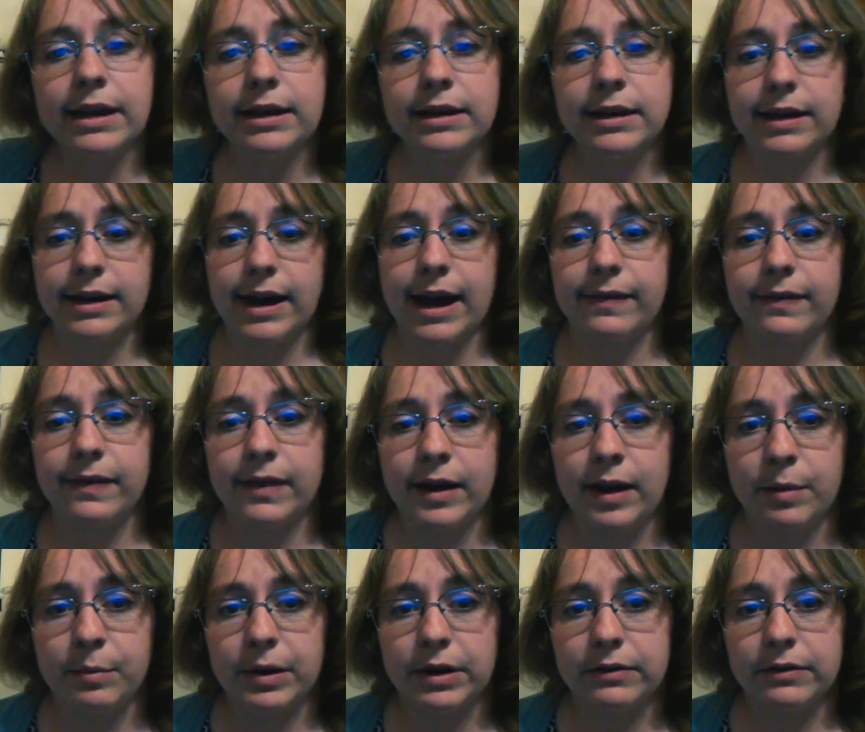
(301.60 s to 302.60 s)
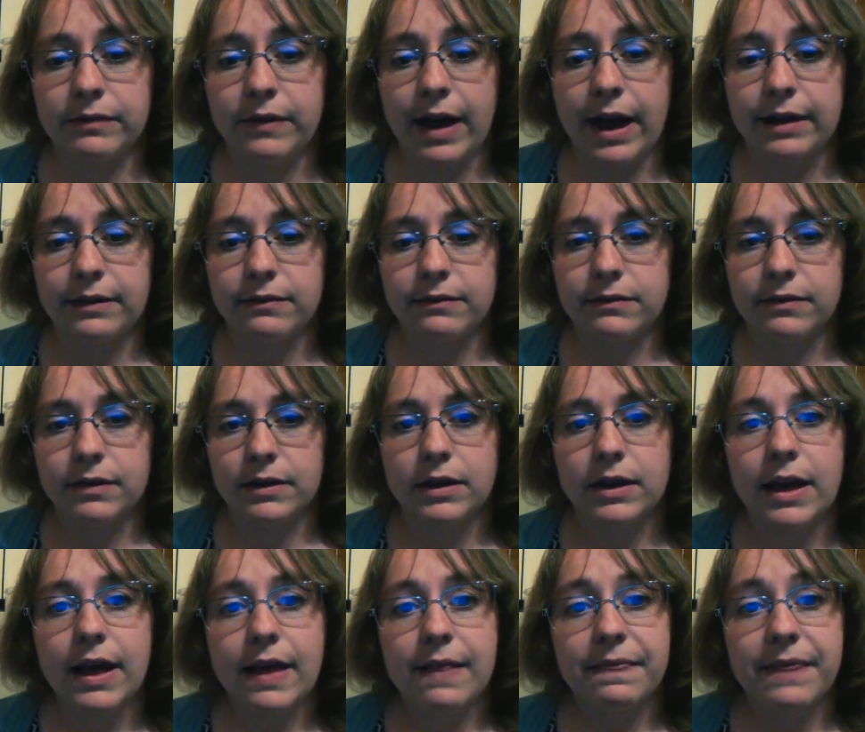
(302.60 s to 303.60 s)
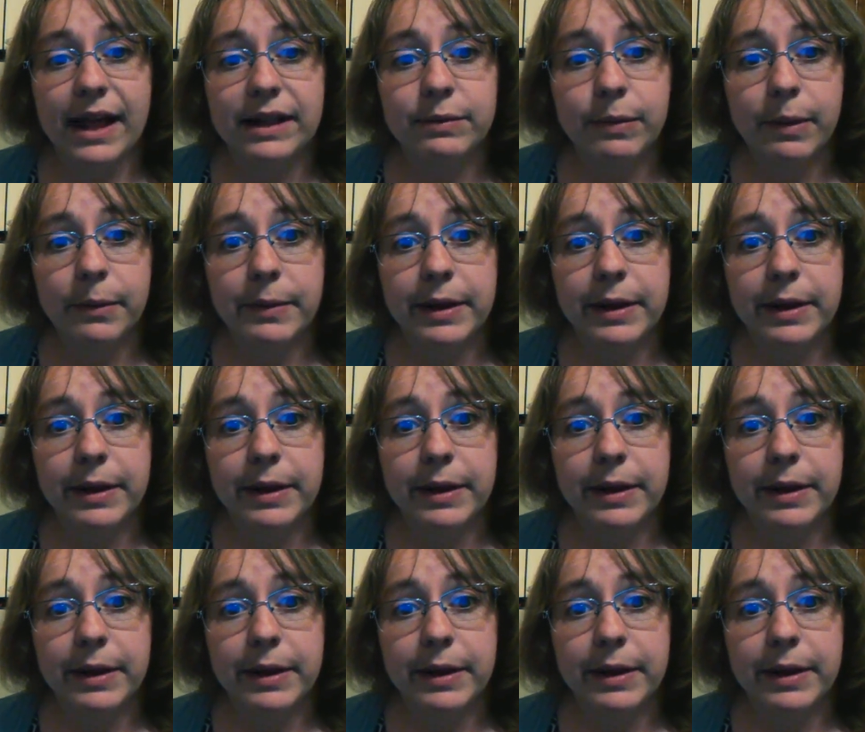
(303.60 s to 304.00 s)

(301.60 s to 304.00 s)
ended at the number 5. That's